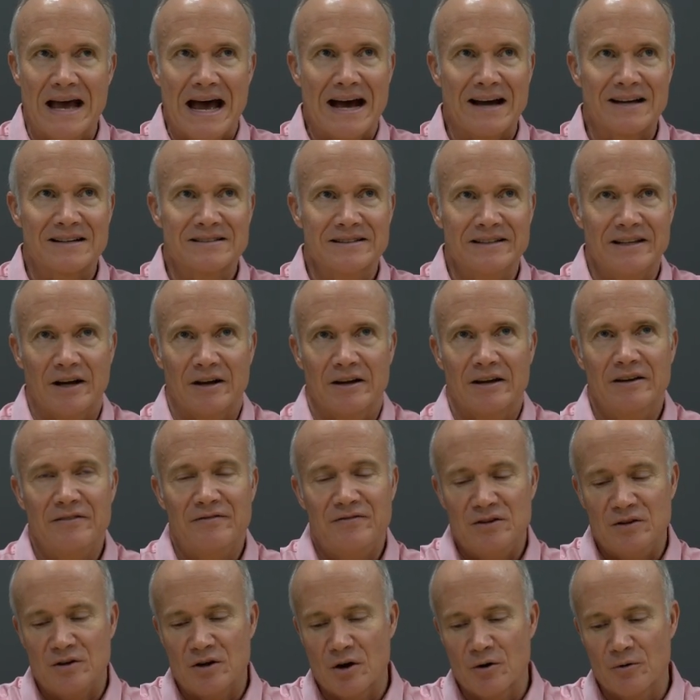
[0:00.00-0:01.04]
if
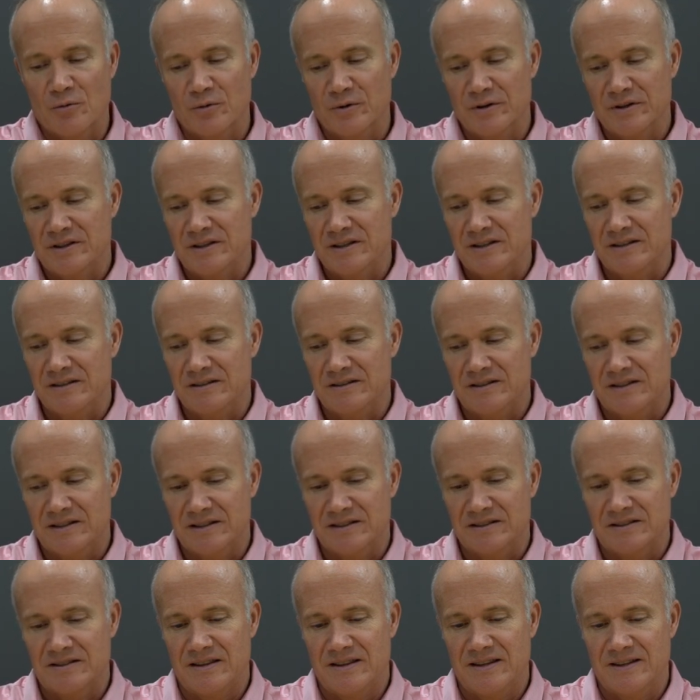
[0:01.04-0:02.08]
you go with
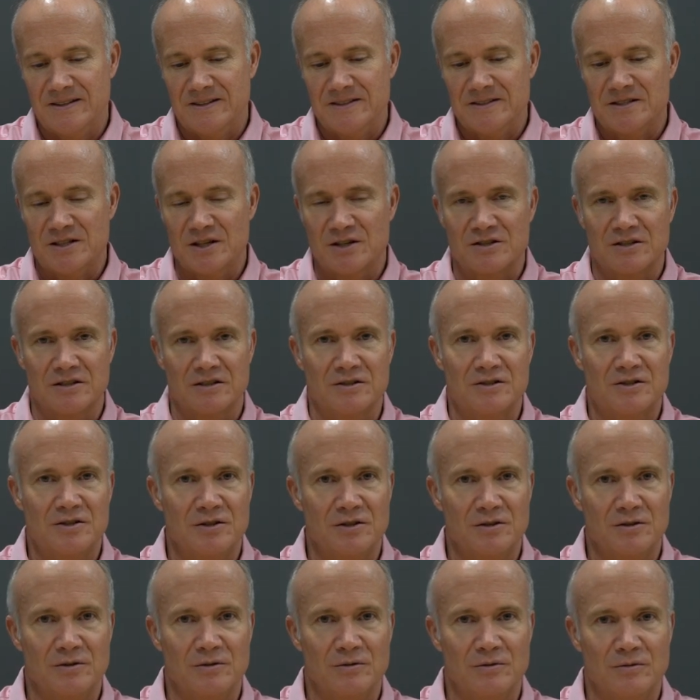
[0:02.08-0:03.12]
the decision
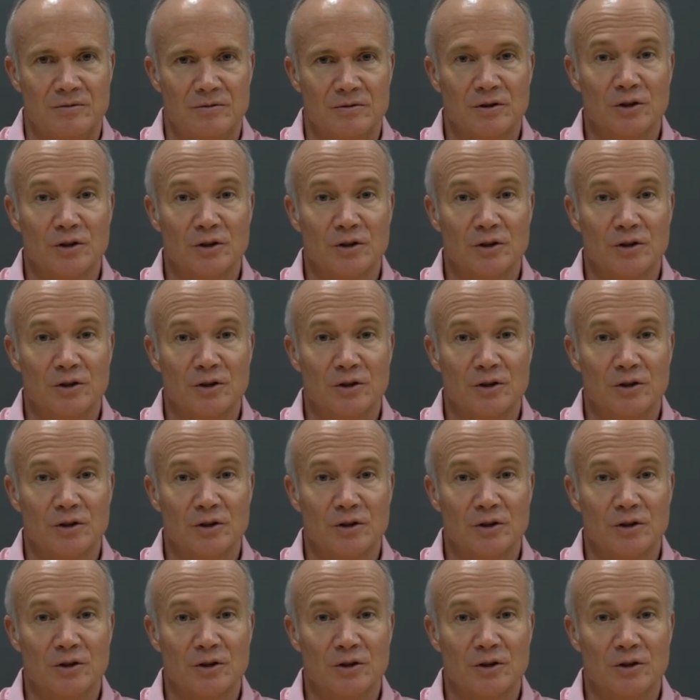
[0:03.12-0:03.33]
to